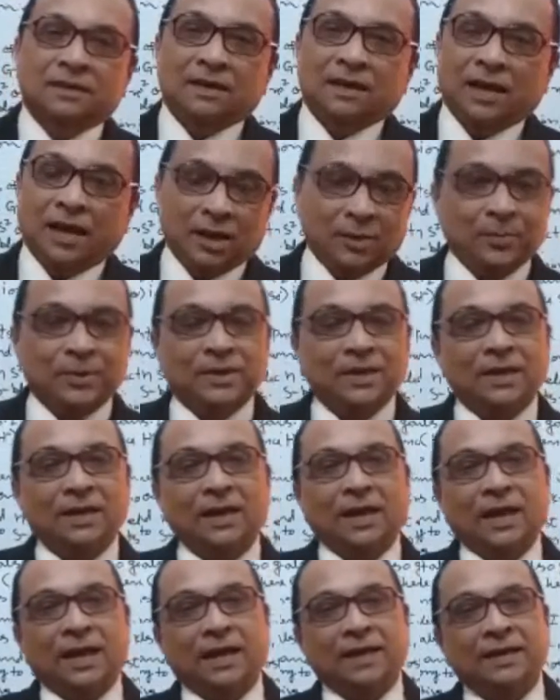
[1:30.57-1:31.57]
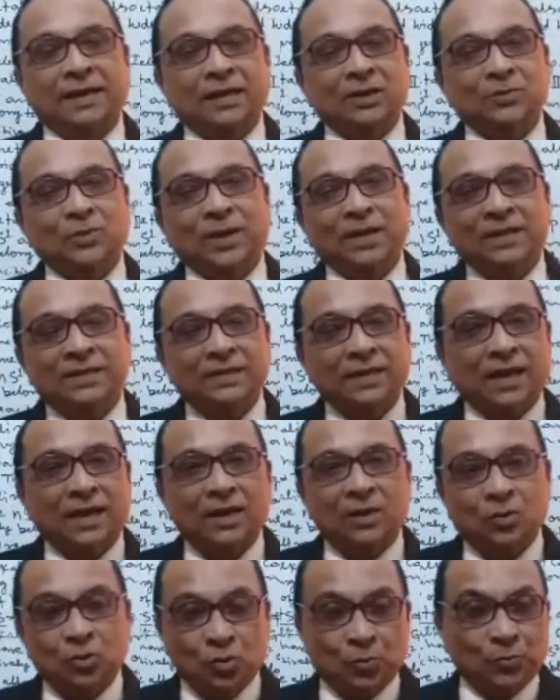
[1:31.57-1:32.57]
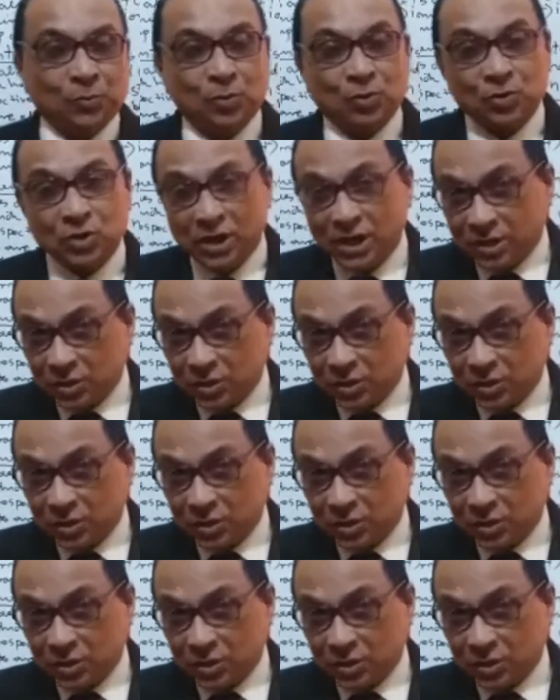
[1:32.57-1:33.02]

orbital and that's why it is called group 2